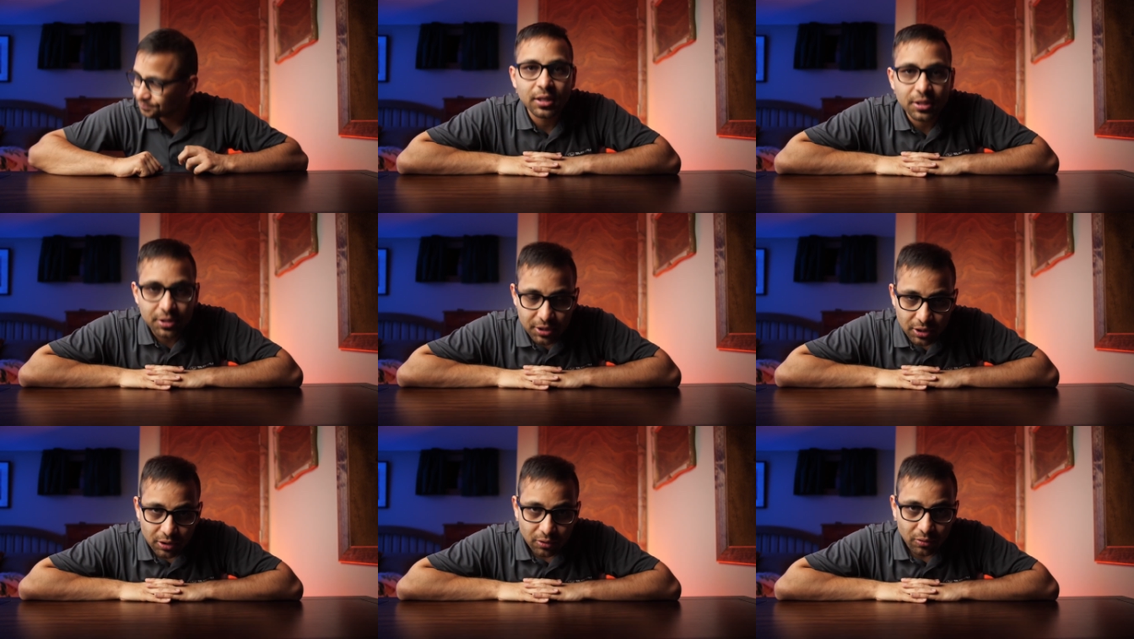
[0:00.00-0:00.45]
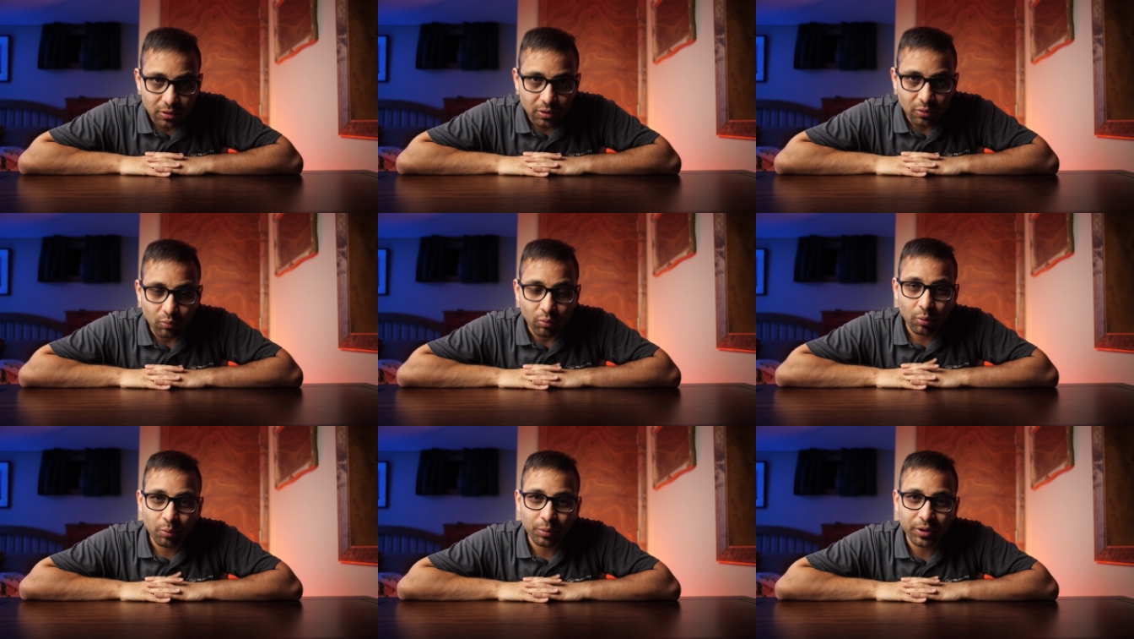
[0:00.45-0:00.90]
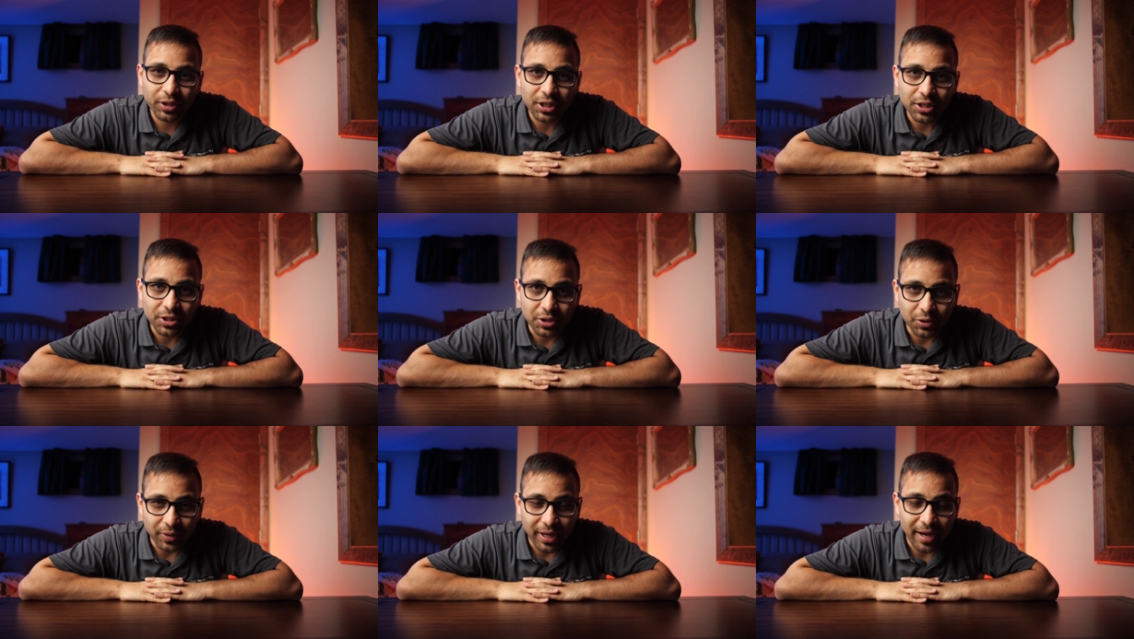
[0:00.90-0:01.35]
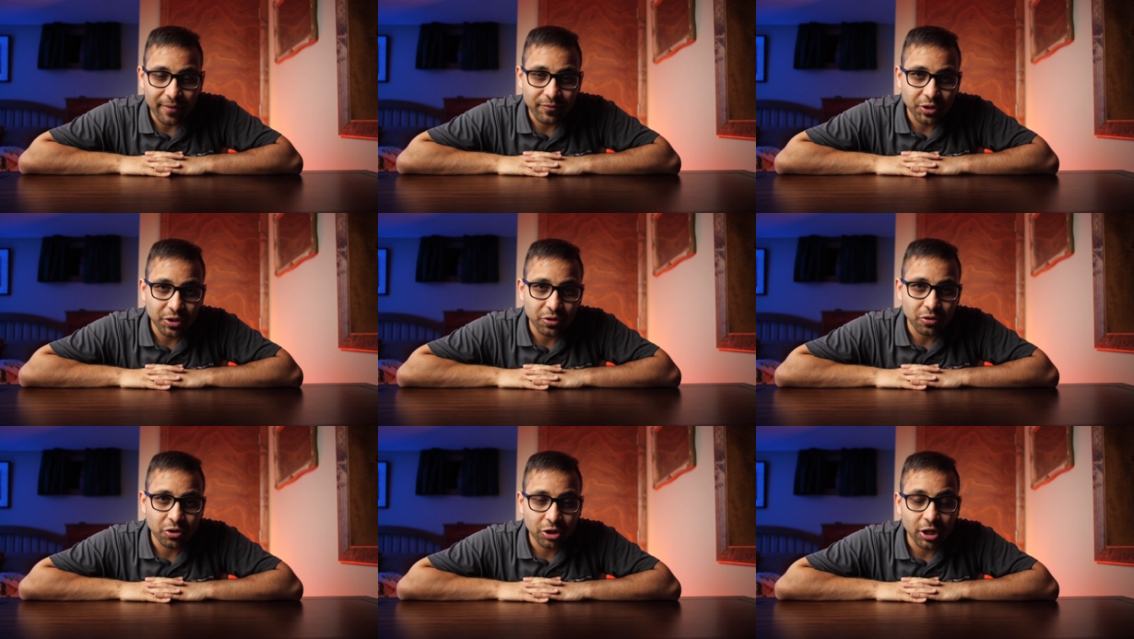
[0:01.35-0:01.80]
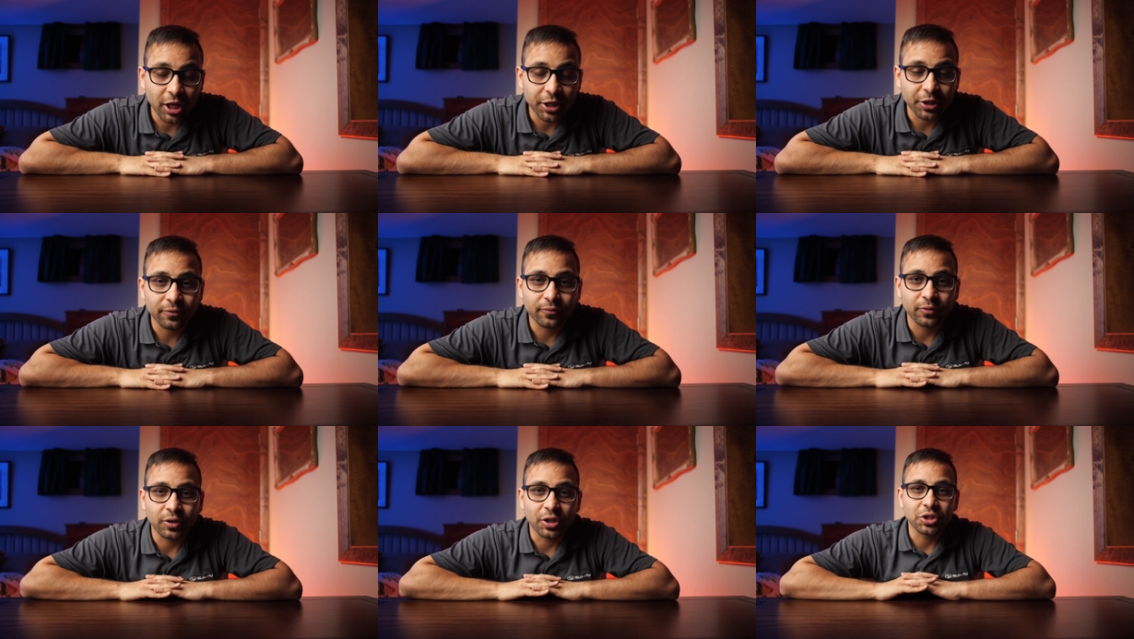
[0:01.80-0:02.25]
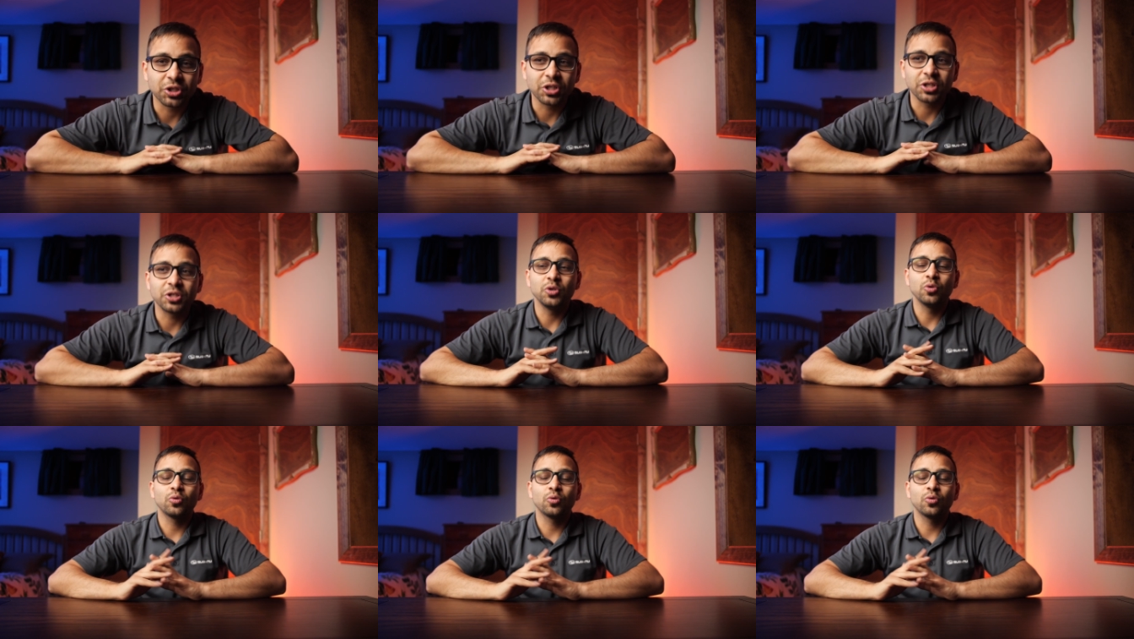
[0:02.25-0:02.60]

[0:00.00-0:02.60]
So what we're gonna do after you shot your footage is